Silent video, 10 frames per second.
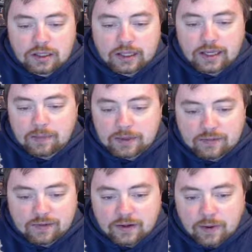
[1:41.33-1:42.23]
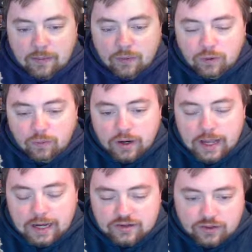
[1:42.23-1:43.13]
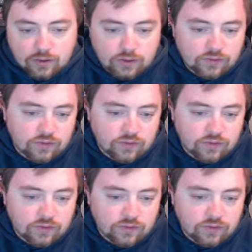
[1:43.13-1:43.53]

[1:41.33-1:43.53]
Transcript: It can't be defended by more than one action card.